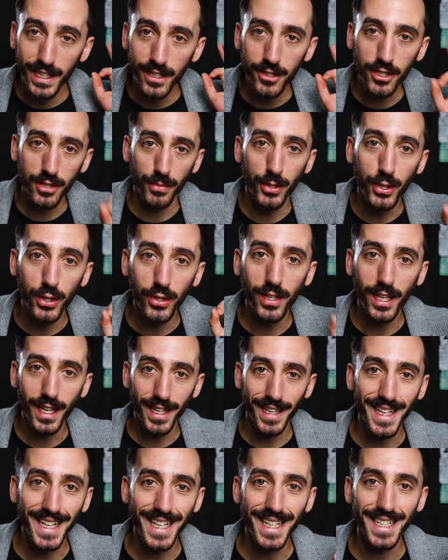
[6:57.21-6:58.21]
some good
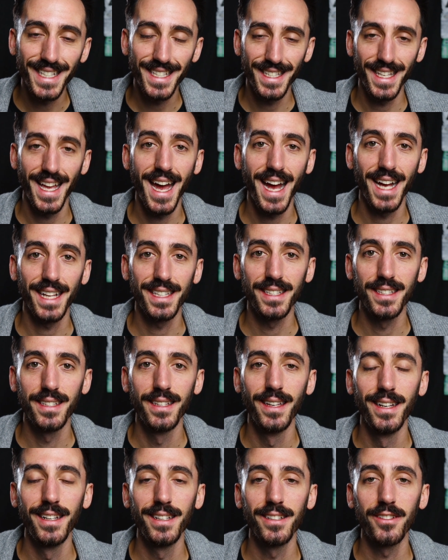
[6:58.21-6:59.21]
clean stats
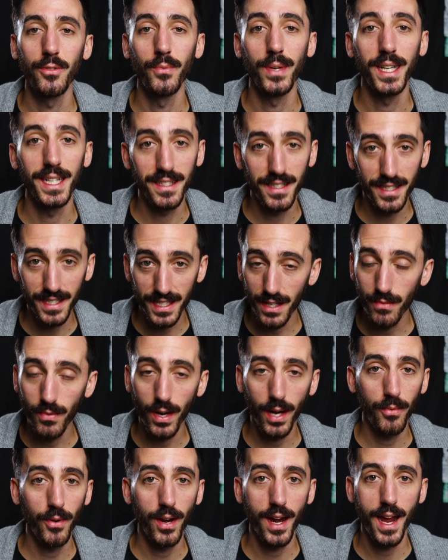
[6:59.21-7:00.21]
so we can see
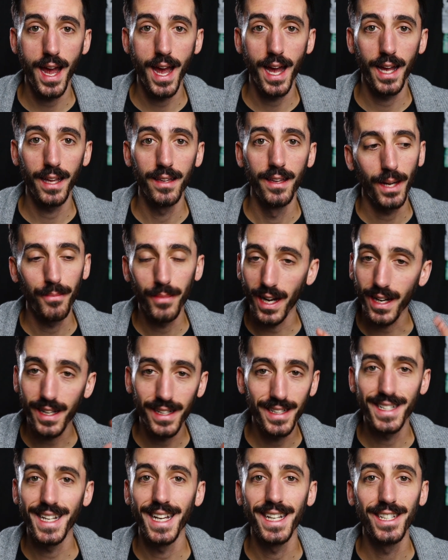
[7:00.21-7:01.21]
where we're at. I'm not
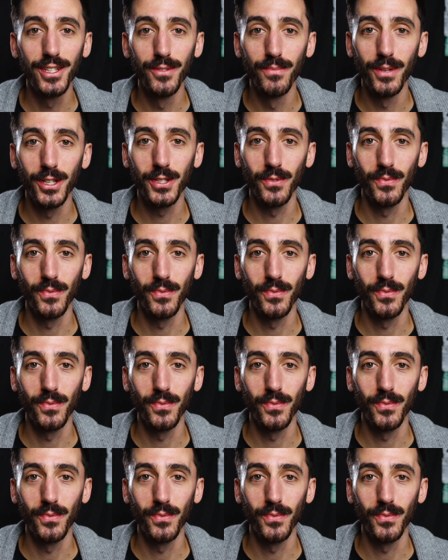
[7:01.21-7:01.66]
going to take too much